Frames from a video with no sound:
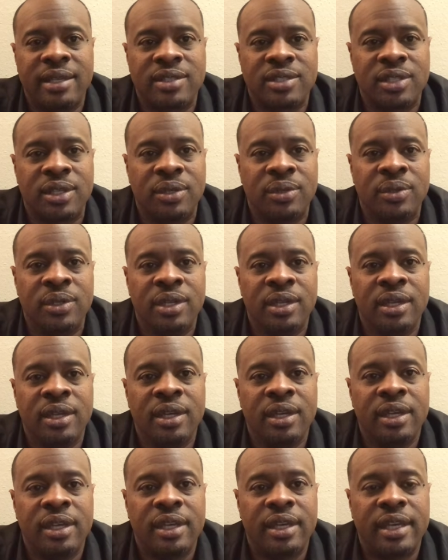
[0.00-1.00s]
So
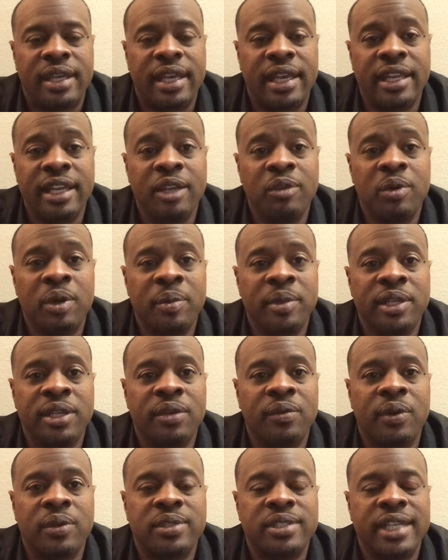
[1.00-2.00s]
any woman in
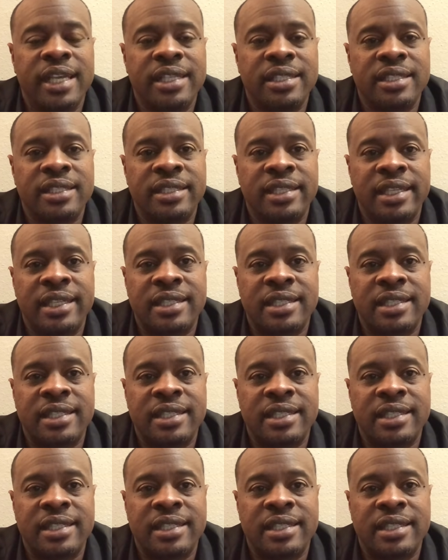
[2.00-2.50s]
your rotation